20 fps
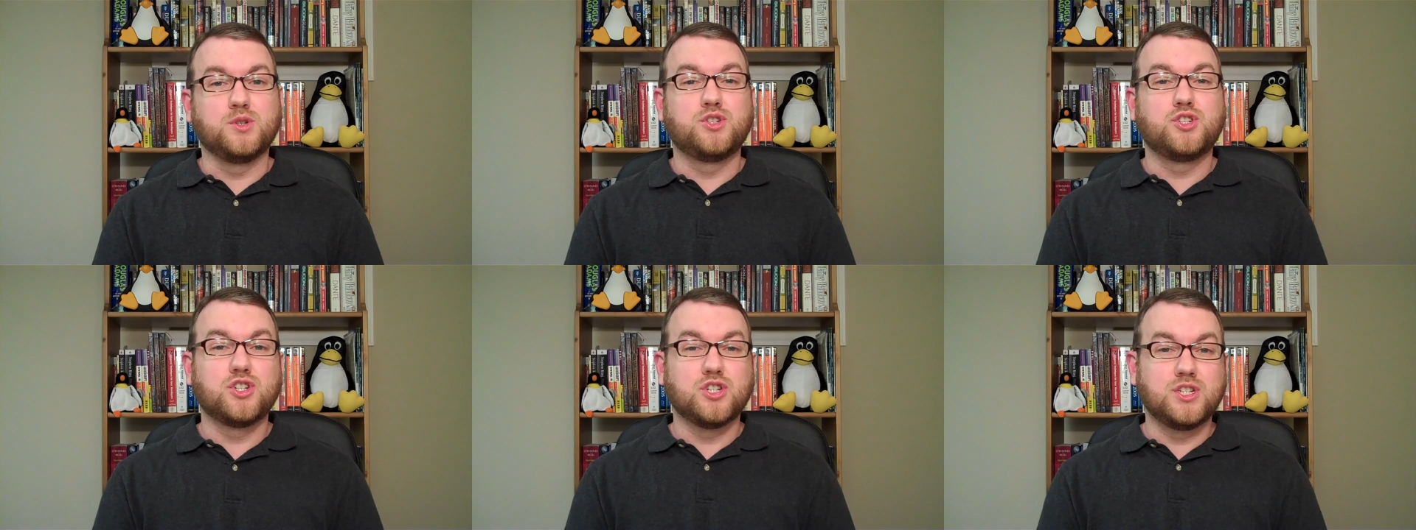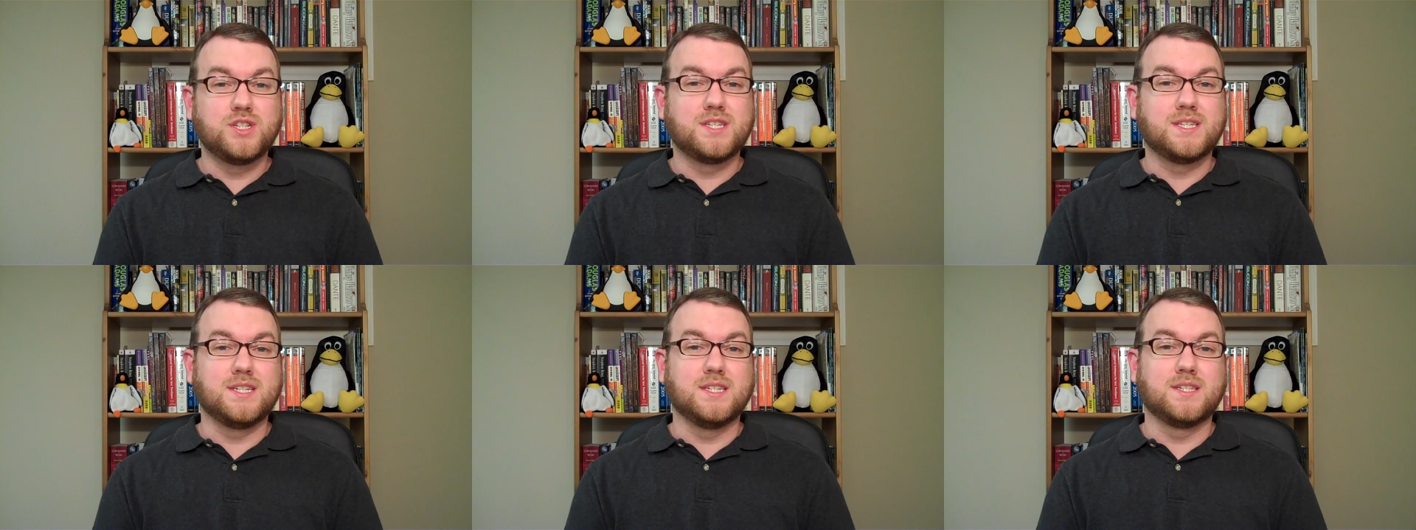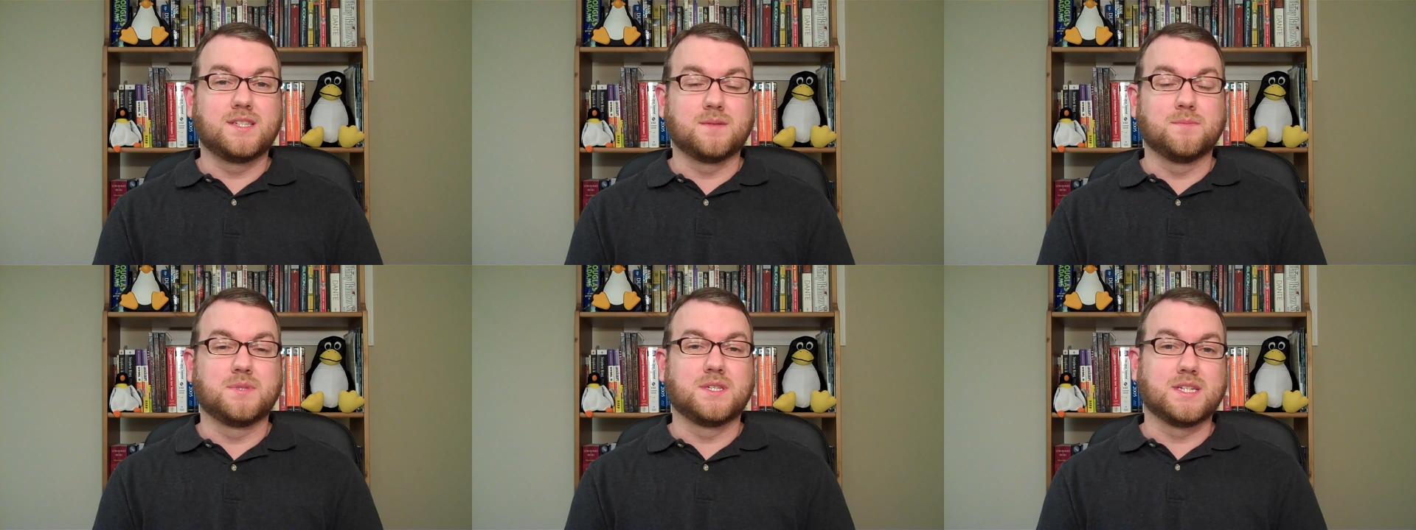should see
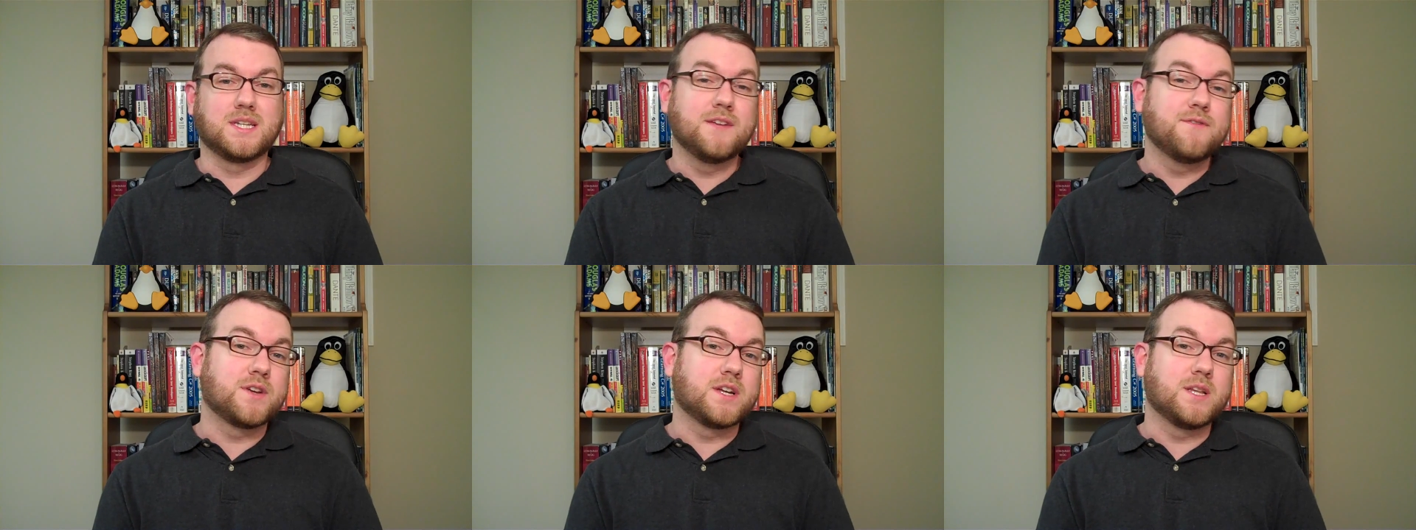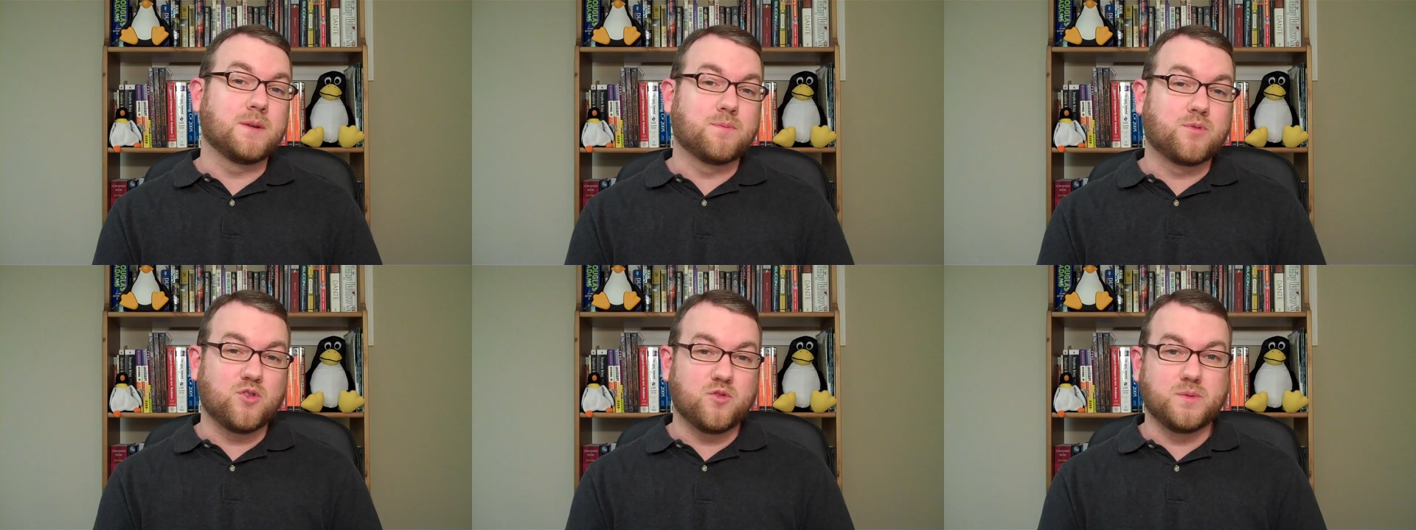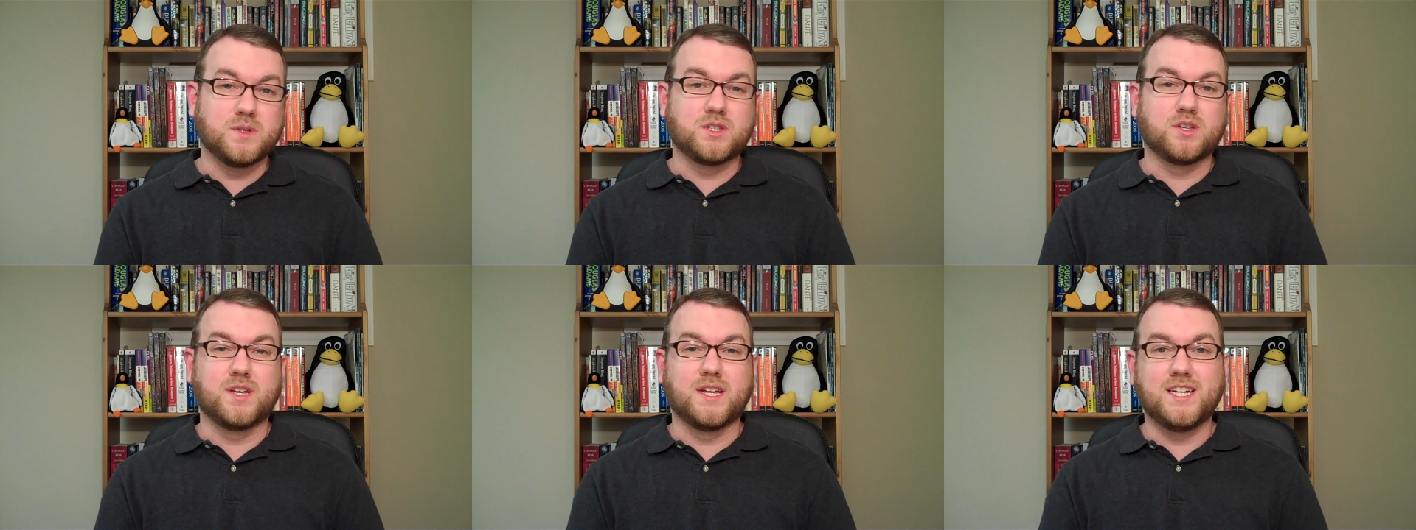some significant
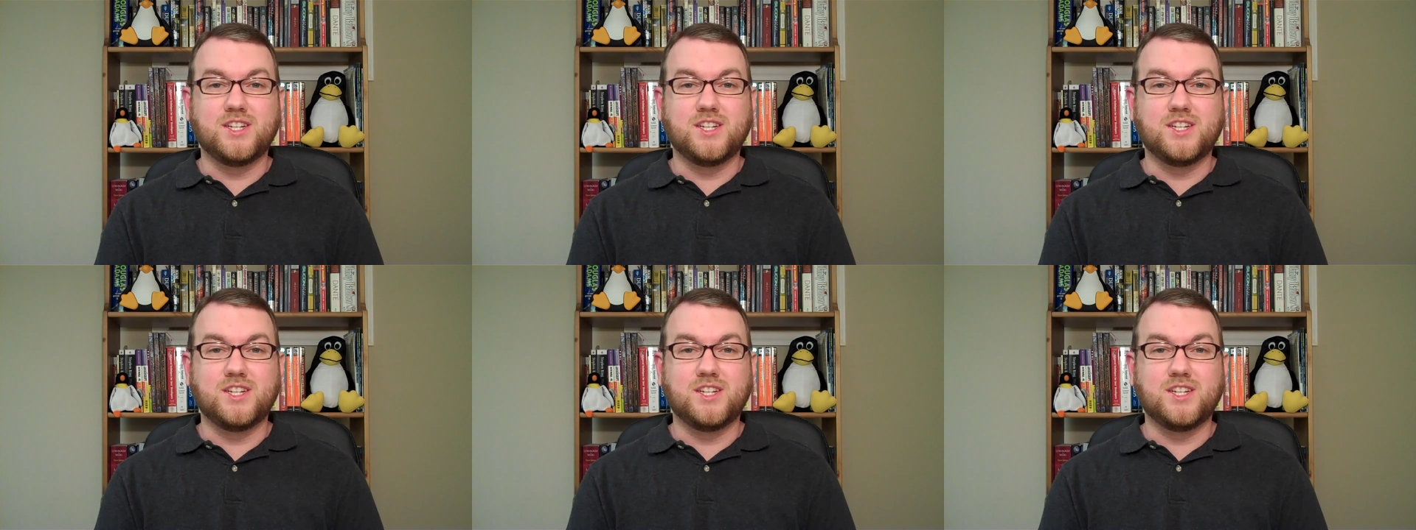improvements on